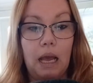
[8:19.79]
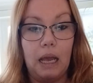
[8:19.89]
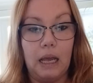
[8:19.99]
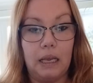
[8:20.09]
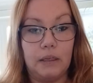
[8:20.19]

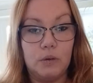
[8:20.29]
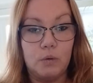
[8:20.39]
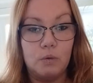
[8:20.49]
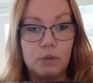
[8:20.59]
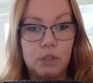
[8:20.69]
And
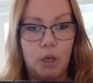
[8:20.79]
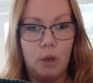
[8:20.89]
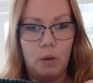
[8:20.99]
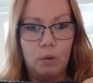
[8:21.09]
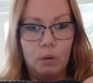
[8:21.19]
also,
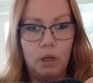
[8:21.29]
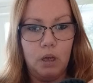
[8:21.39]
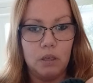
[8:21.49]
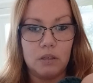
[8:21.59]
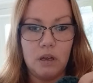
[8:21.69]

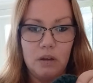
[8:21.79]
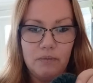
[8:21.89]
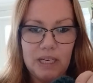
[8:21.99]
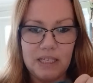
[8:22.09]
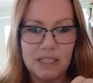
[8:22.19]
you can't
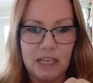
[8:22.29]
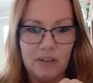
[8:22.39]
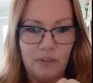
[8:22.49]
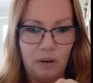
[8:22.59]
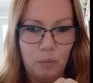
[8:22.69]
really see
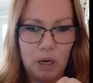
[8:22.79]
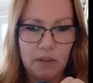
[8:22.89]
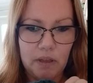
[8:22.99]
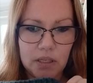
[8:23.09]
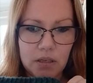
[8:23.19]
it very well
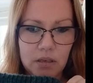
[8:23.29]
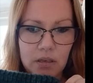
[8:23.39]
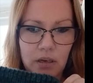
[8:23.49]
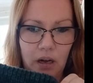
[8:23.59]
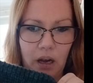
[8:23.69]
in this
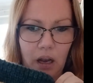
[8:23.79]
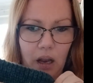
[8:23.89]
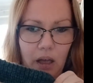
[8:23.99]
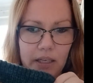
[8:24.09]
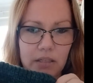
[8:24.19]

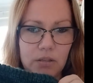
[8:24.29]
light.